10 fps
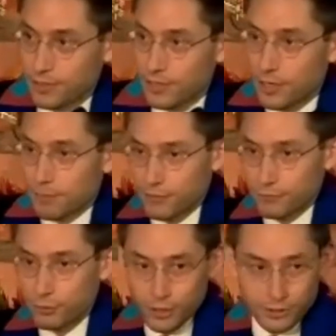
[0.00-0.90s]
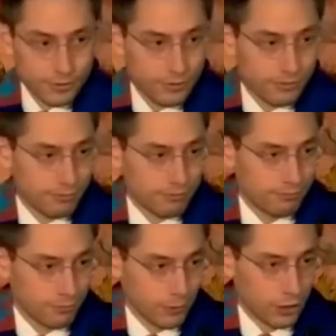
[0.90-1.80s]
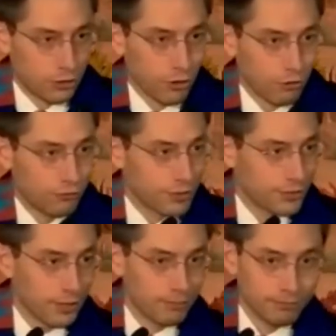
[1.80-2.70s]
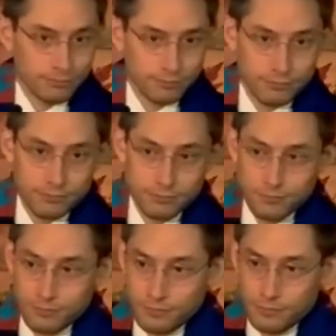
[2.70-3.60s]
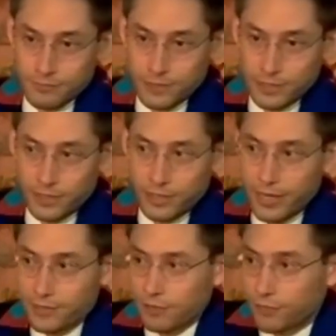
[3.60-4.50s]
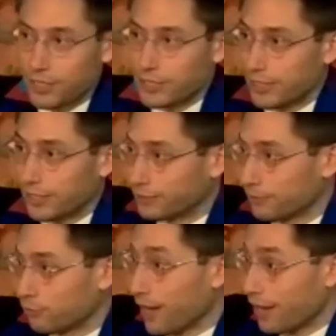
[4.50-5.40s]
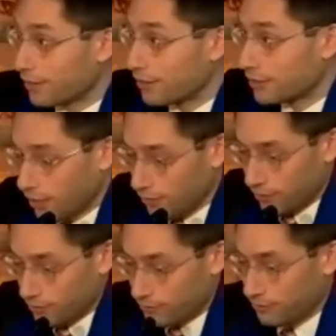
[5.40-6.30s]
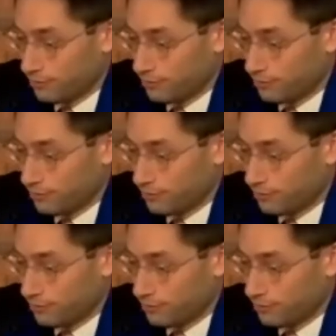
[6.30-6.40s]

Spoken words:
But of course, a joke to some is a frightening threat to others.